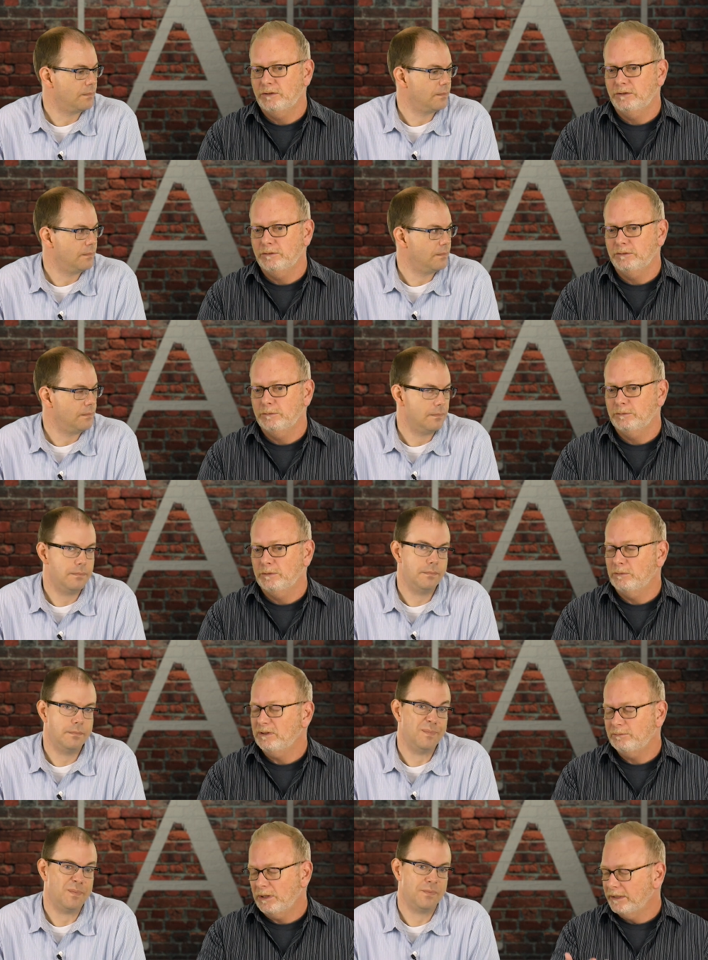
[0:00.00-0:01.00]
Speaker 1: you, we'll
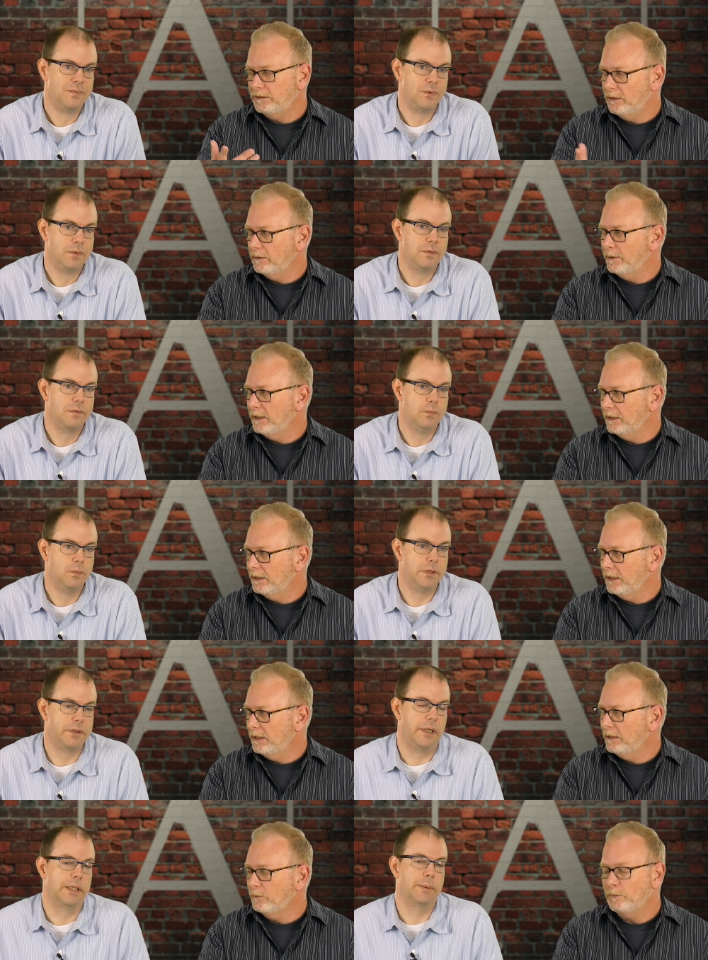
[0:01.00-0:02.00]
probably talk about it again.
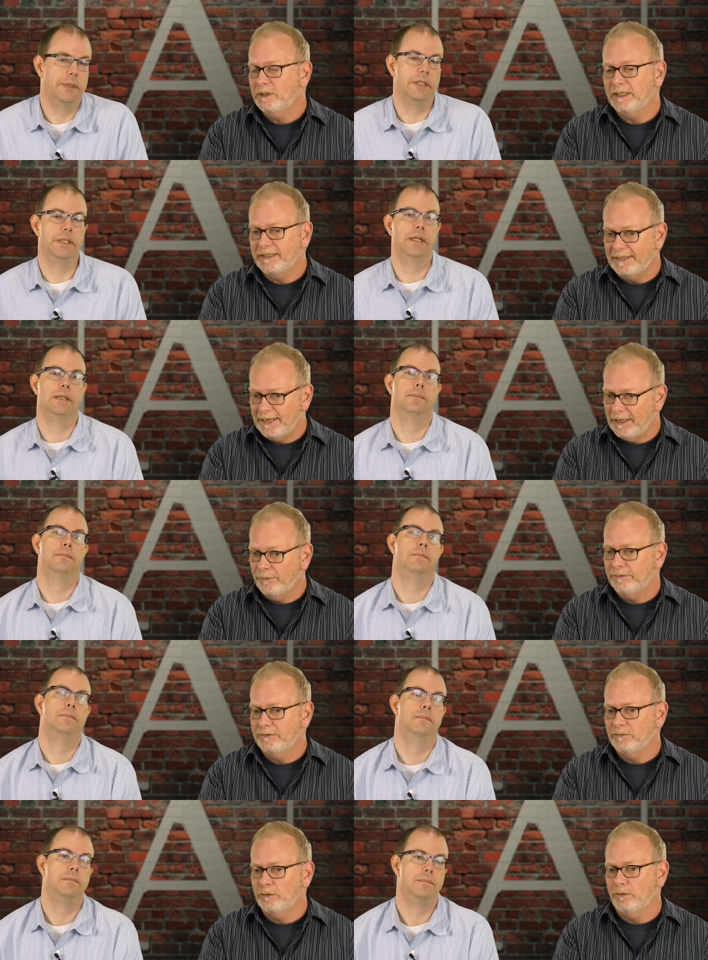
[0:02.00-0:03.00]
We'll announce it,
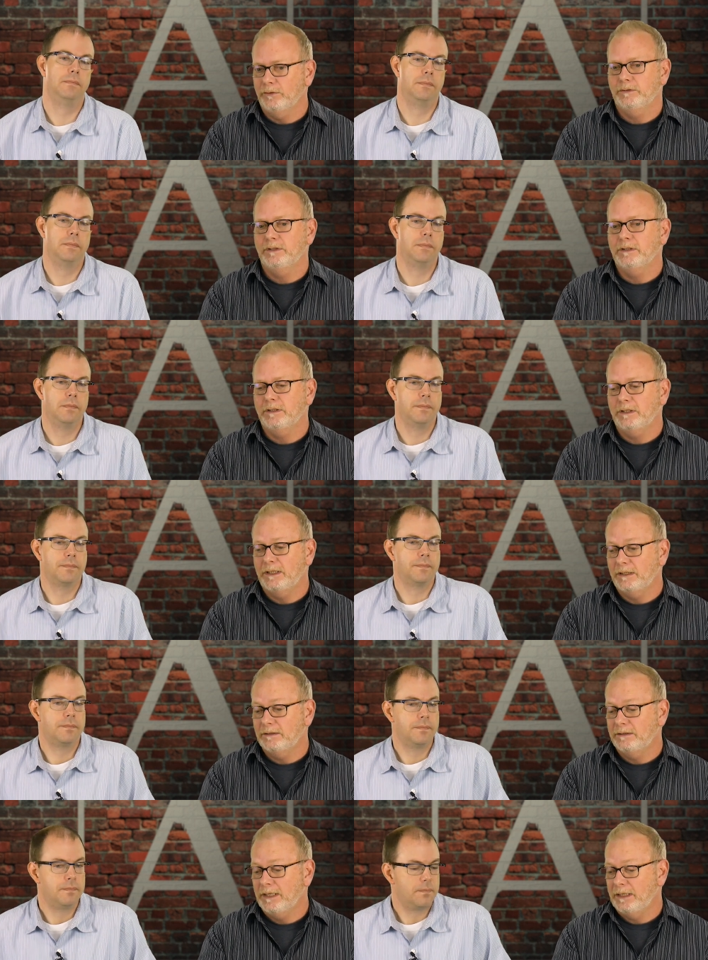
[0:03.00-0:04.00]
of course.
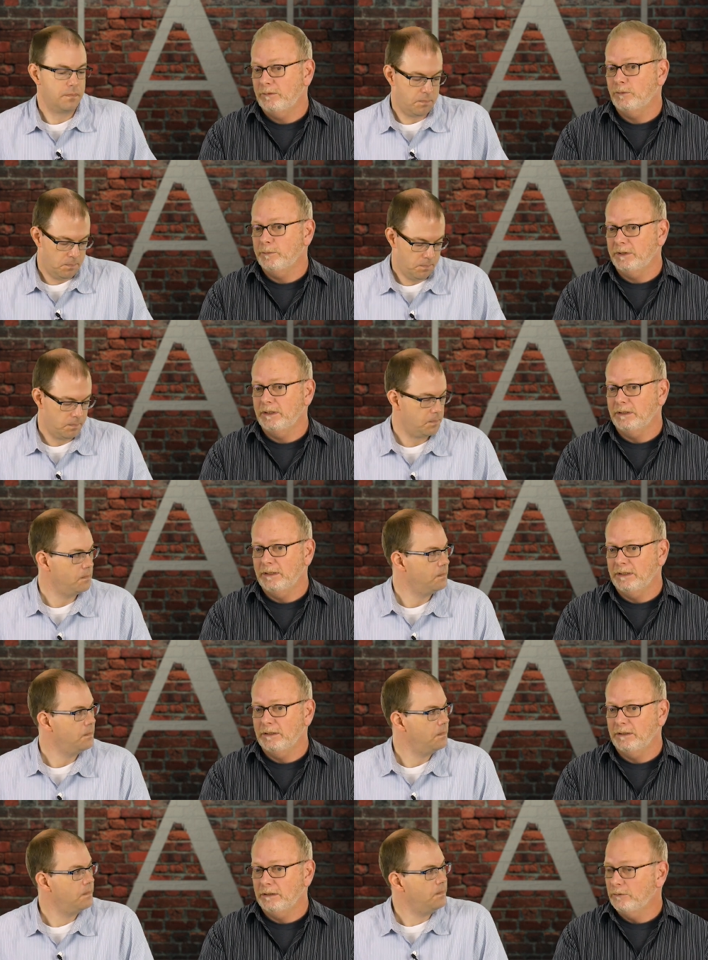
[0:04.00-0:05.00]
That would be
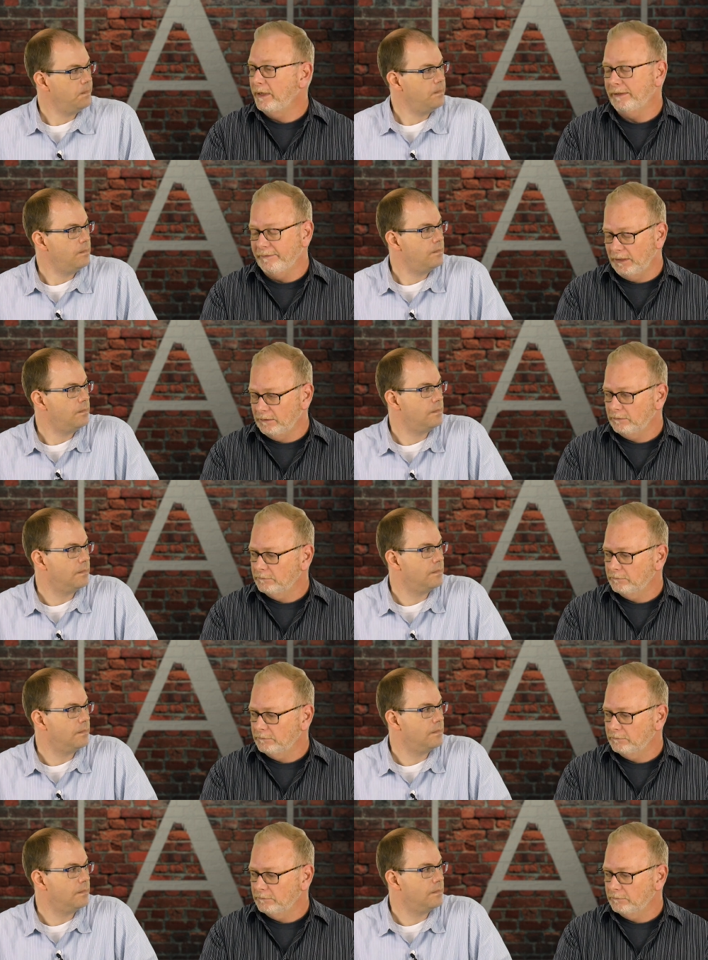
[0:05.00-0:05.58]
a great event.